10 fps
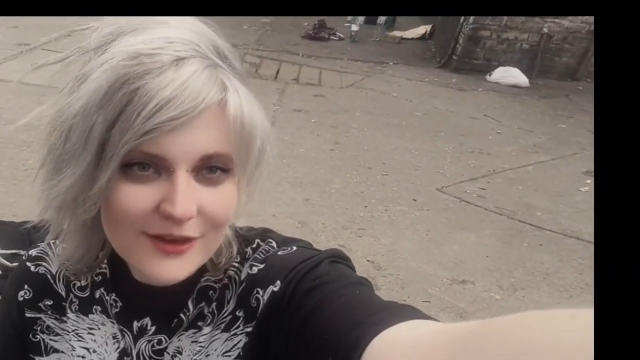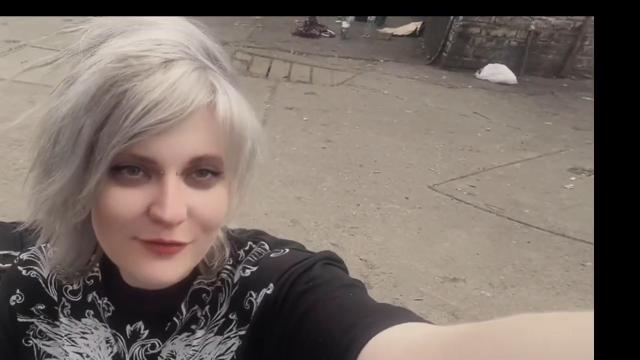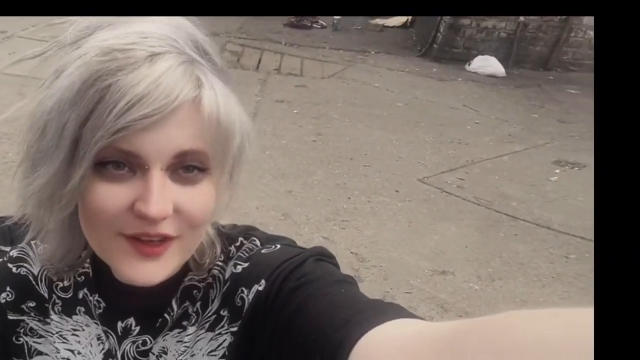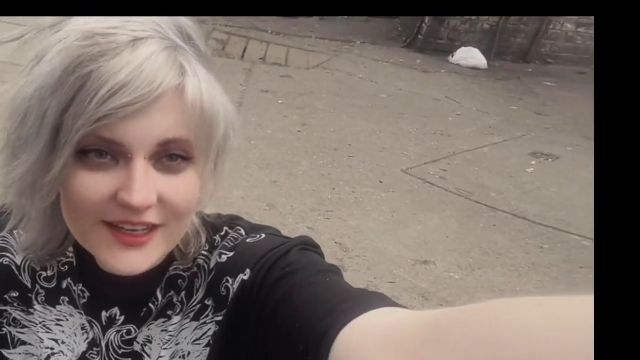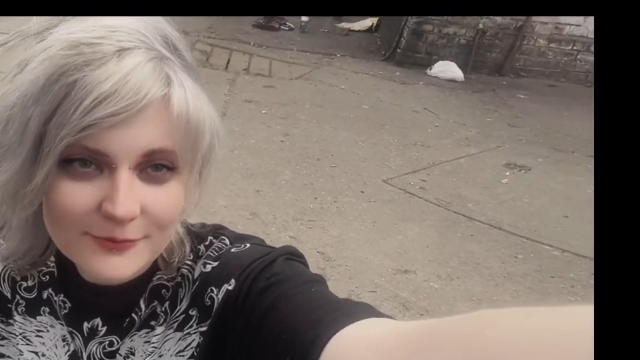I
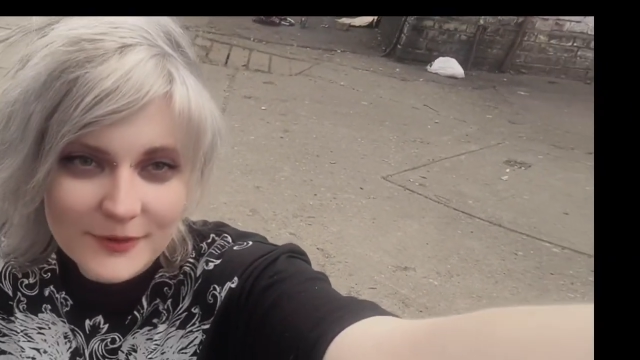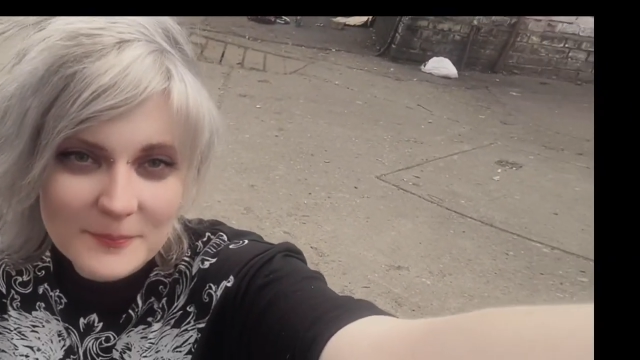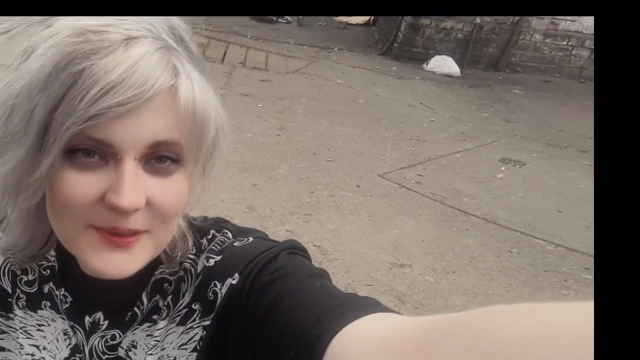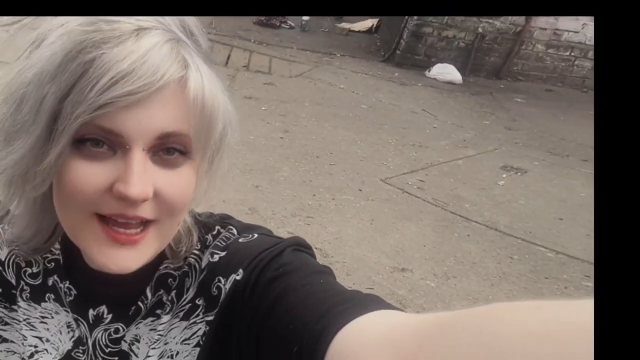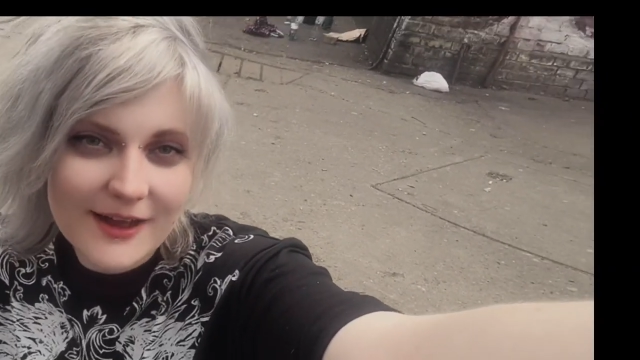think it
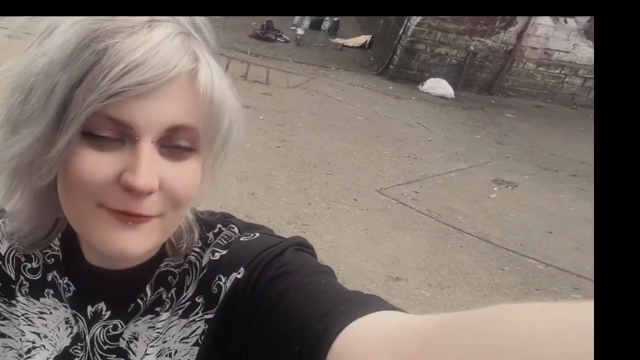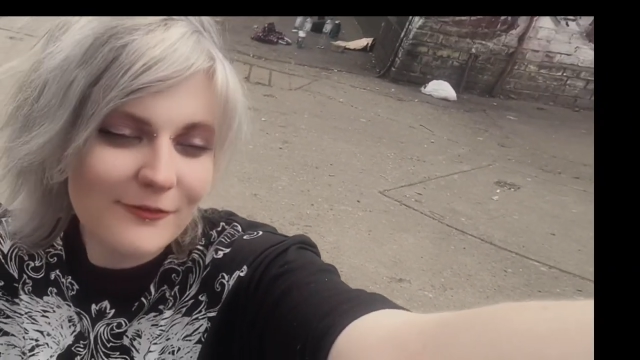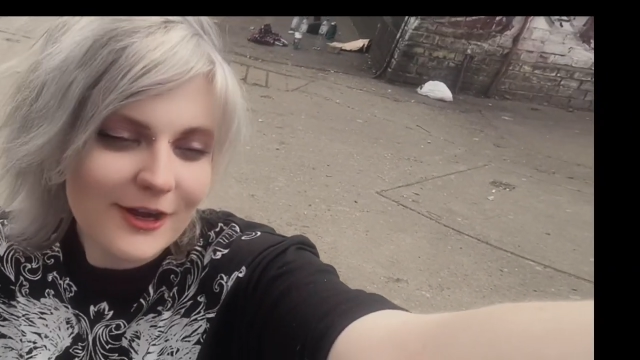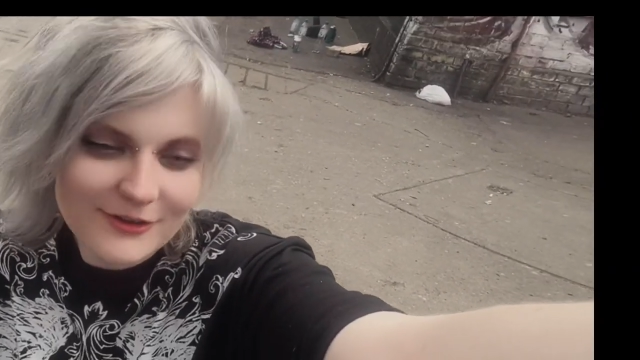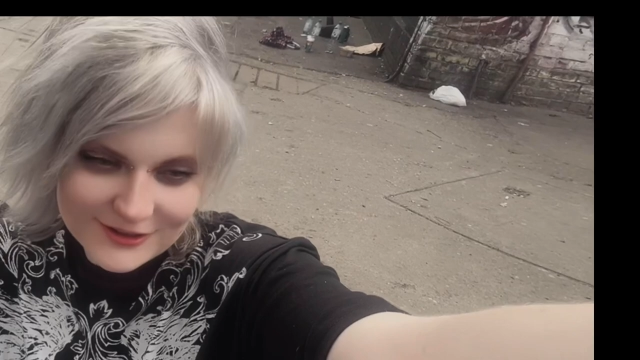will be a
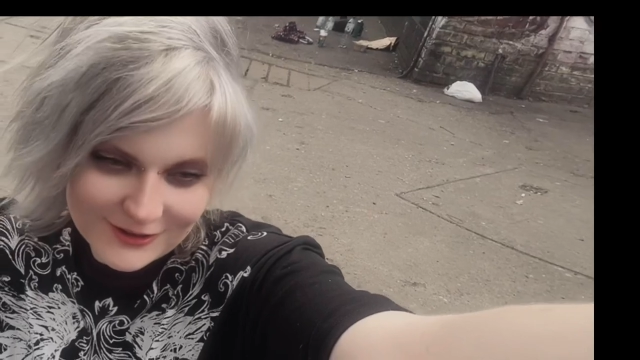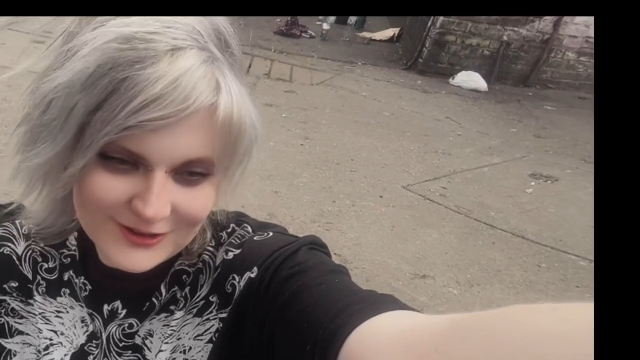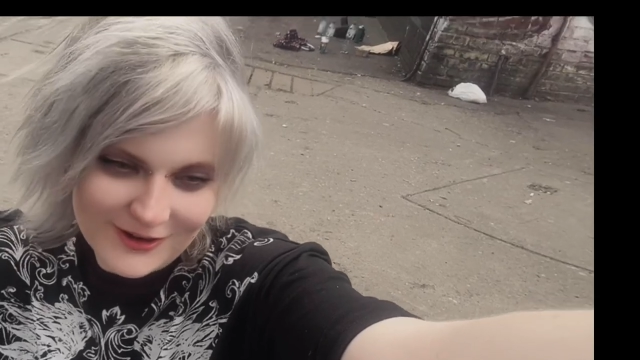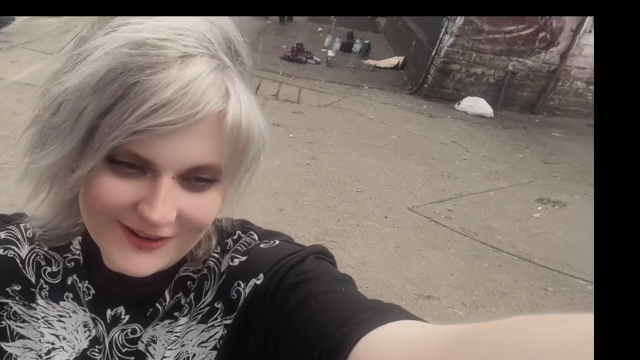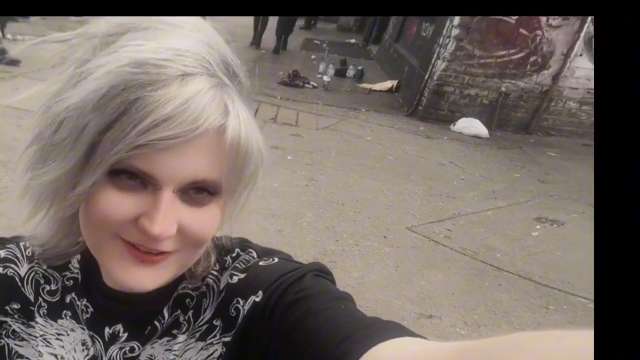very
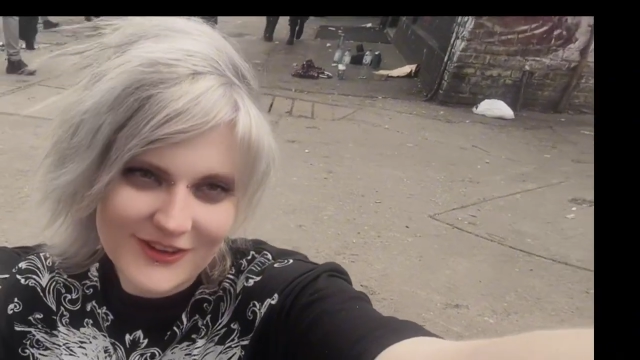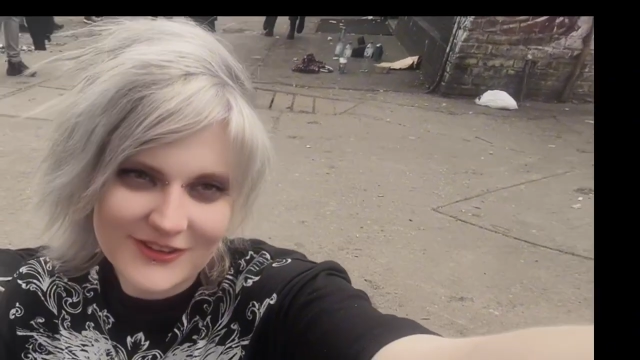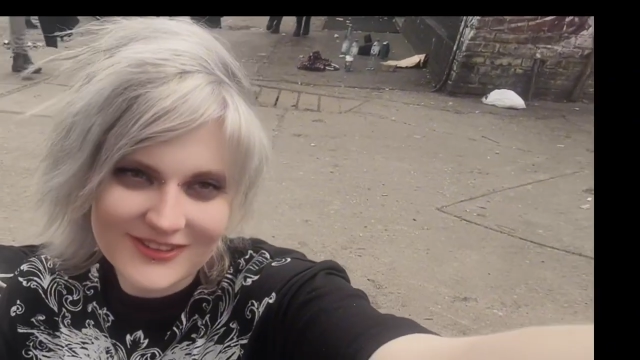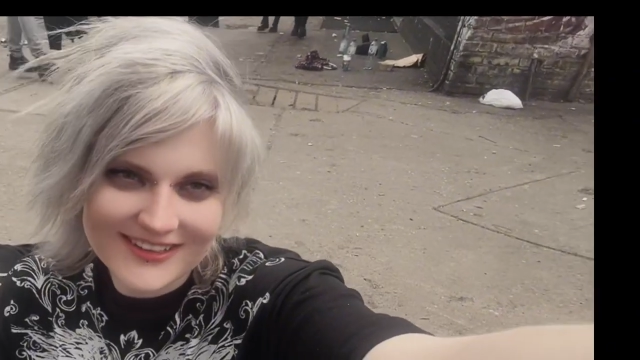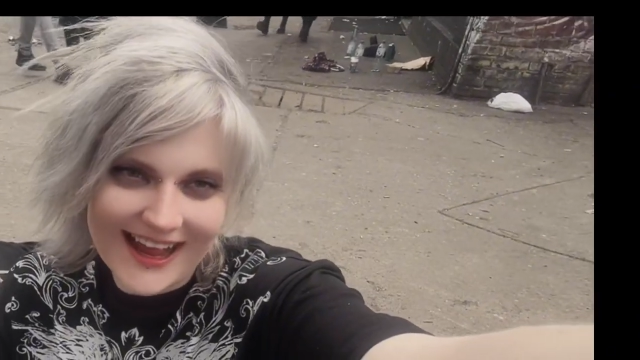good
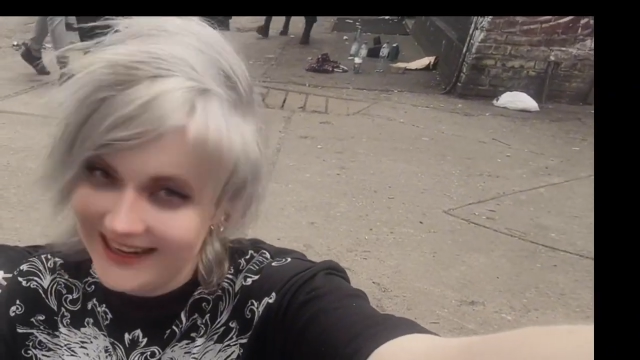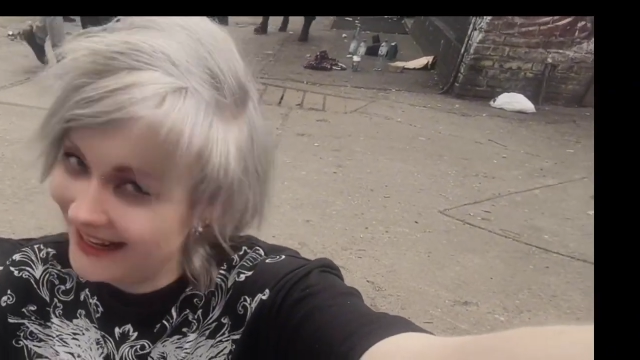concert tonight,